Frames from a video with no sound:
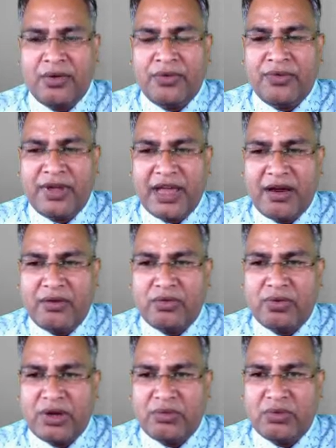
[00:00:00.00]
we have to
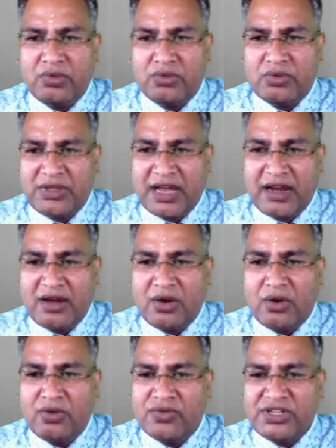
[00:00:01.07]
remove that
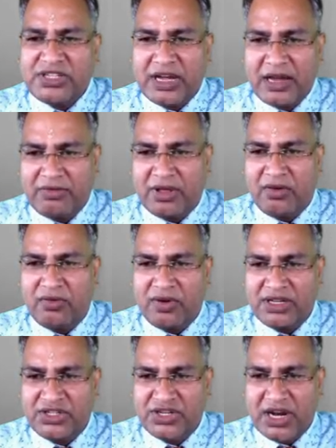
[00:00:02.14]
node which have the one
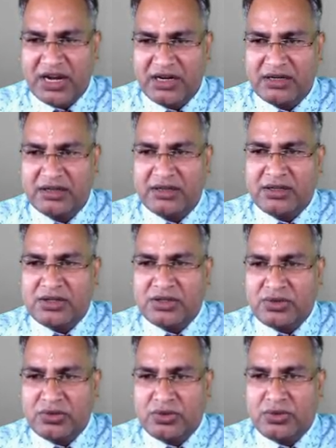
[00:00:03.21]
child.
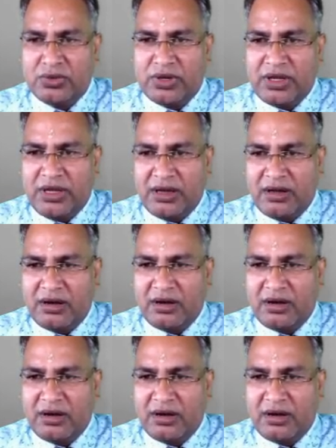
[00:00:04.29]
So here